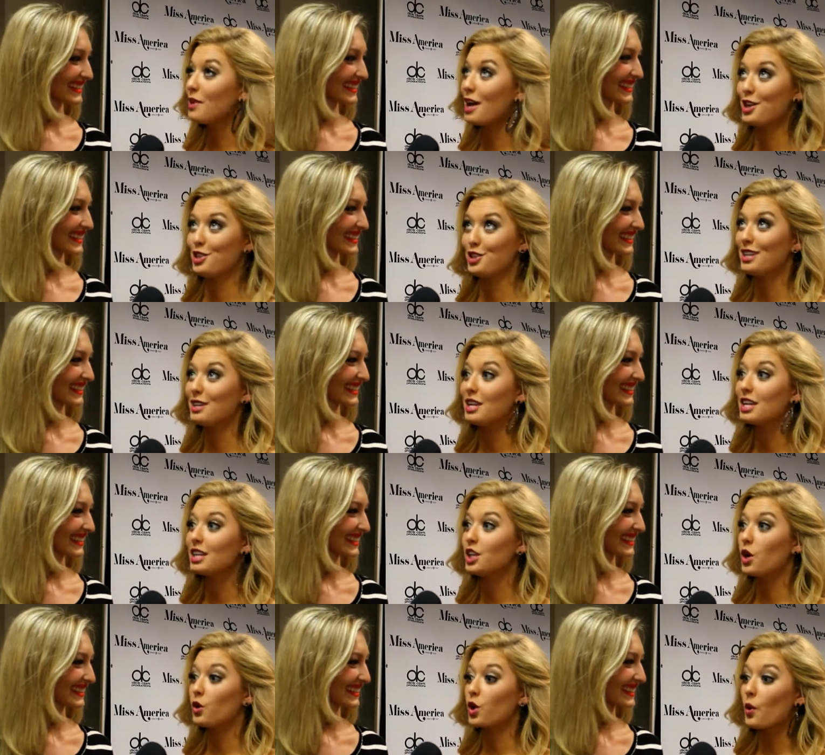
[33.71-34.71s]
Speaker 1: imagine
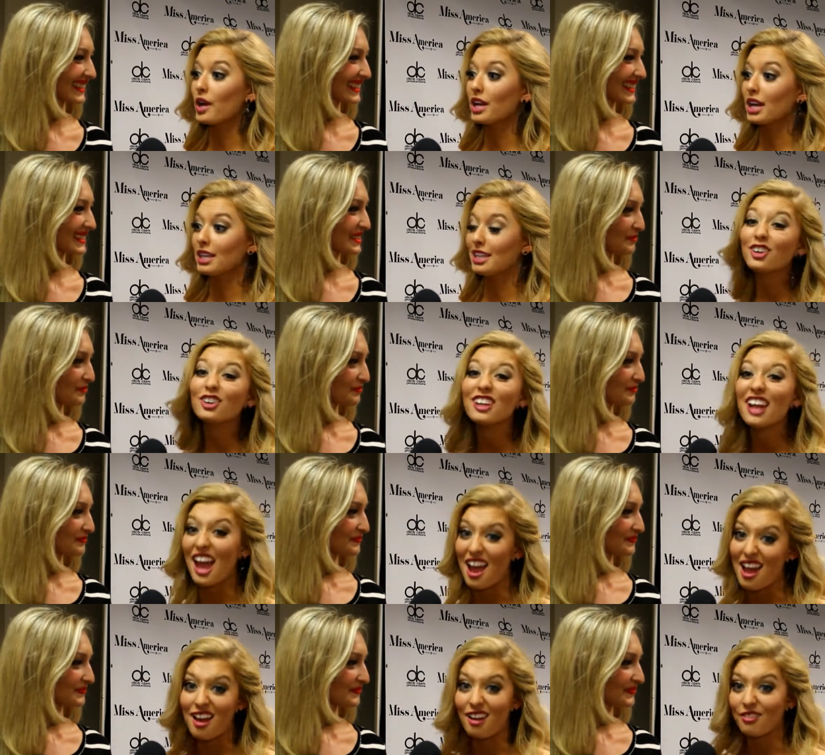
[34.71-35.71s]
going a year and a
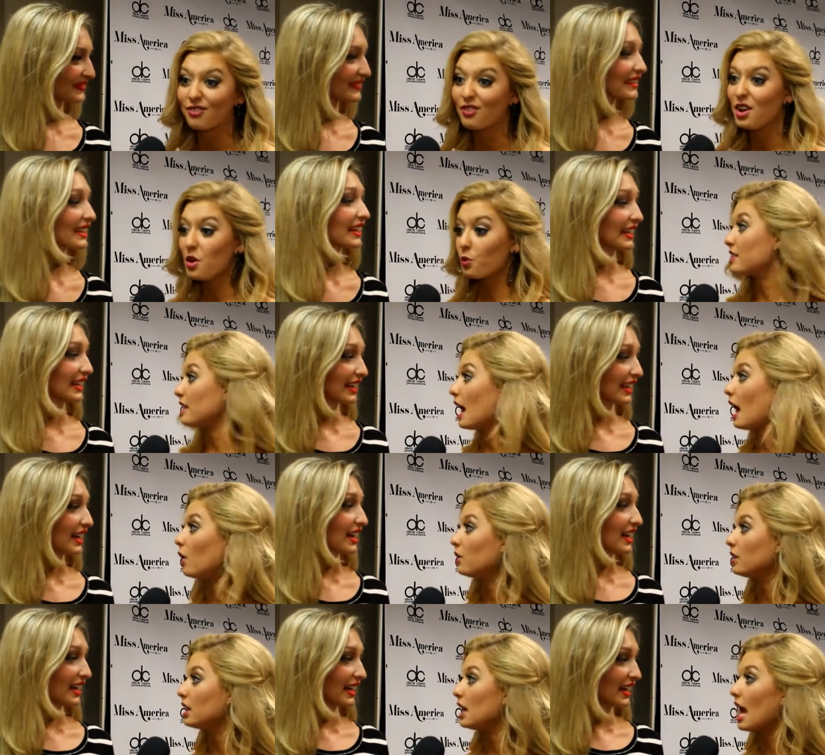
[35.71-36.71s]
half
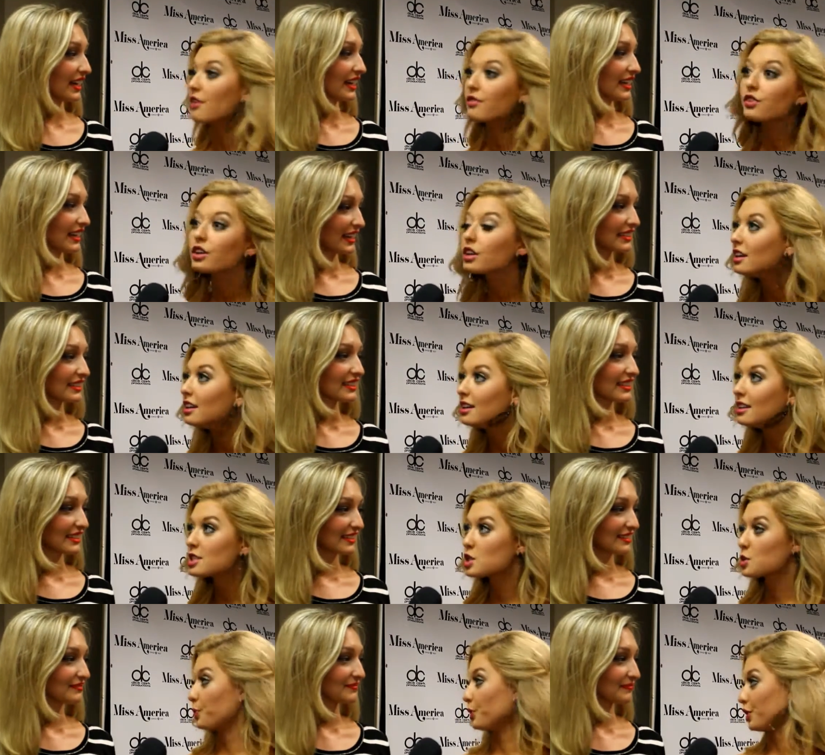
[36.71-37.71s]
without ever
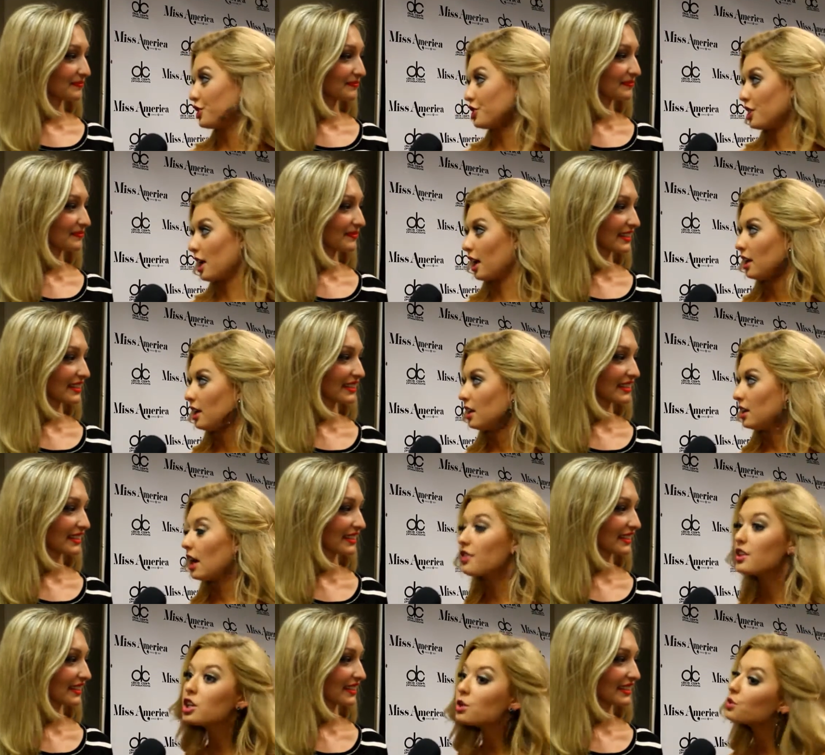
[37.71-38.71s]
splurging
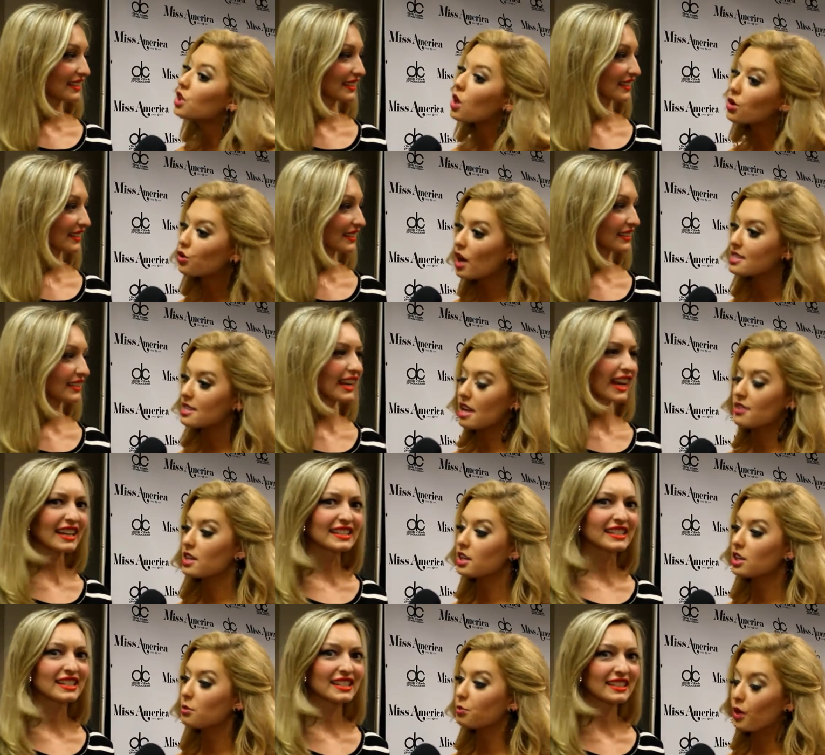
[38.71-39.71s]
I think you would go crazy. Yes. I
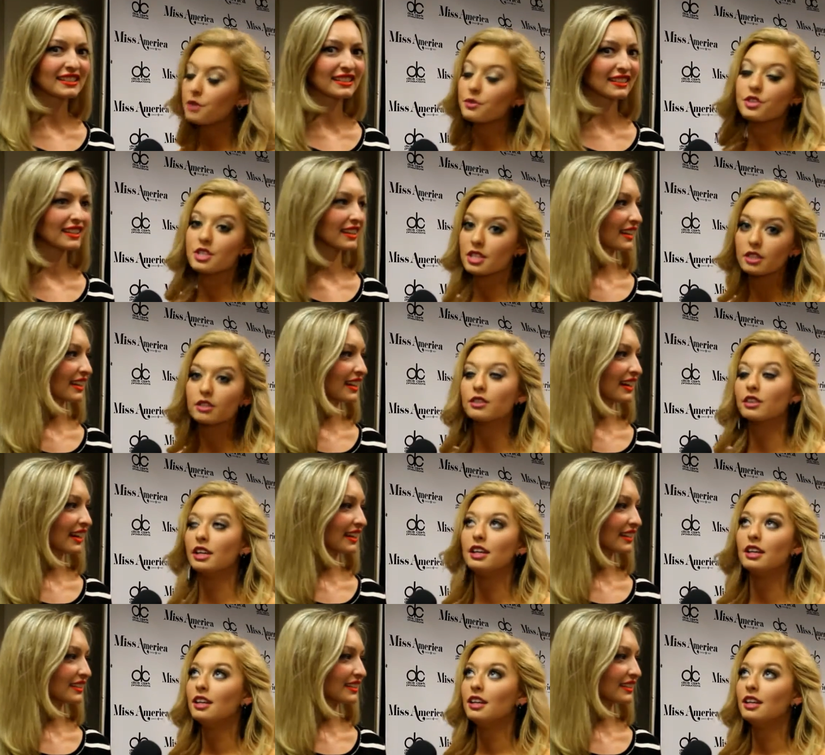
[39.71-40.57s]
think your brain would just literally